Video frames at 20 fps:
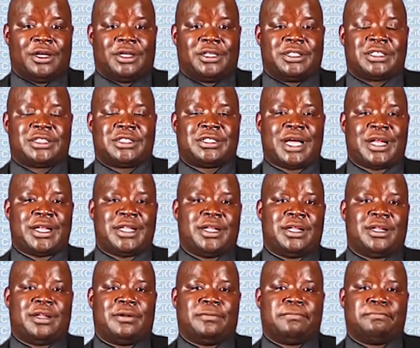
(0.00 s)

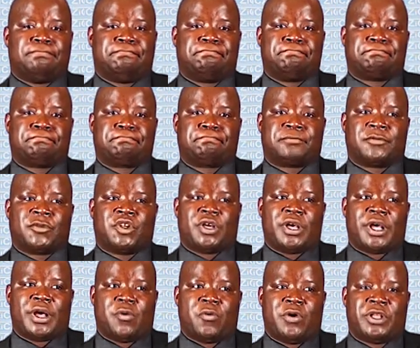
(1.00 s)
study
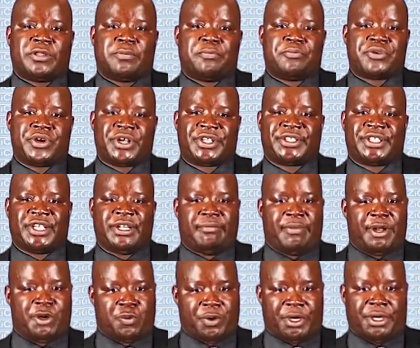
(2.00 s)
with breaks in
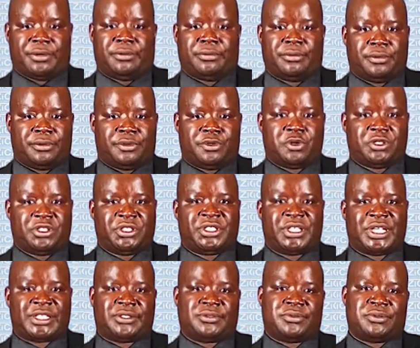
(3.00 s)
between. Don't
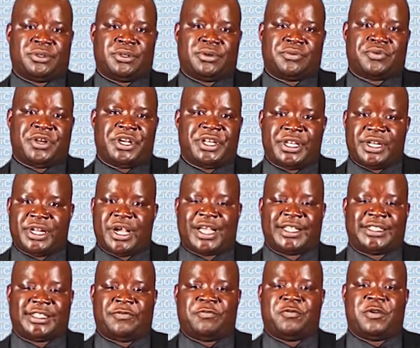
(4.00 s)
just read
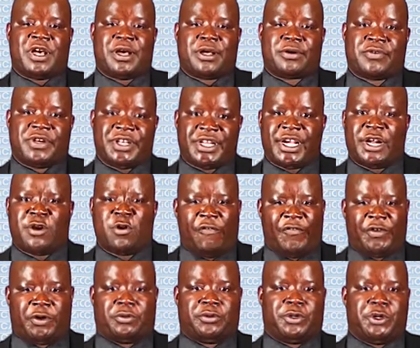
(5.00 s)
as if you are reading a
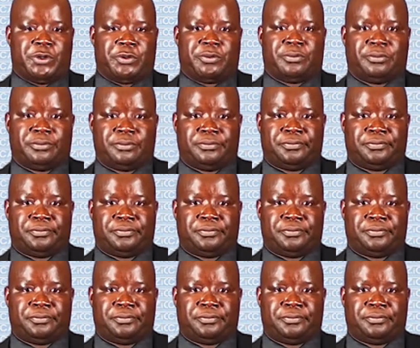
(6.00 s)
novel. No.